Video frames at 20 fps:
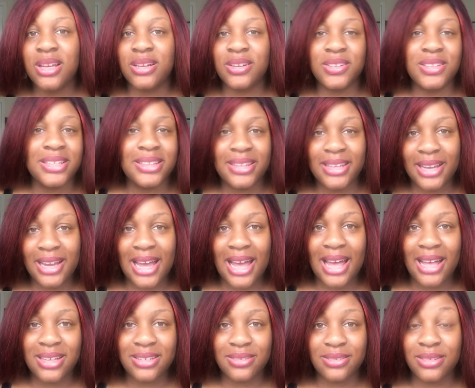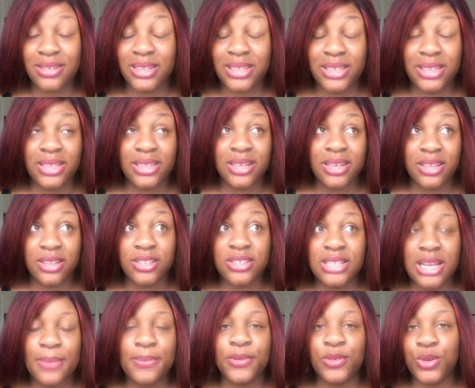the only thing any other
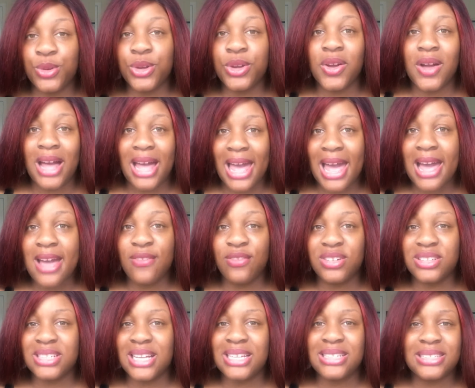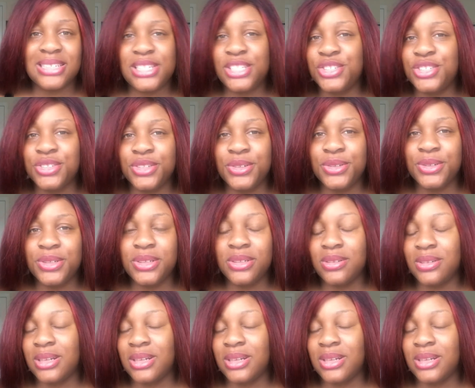type of oil I have is like tea tree oil,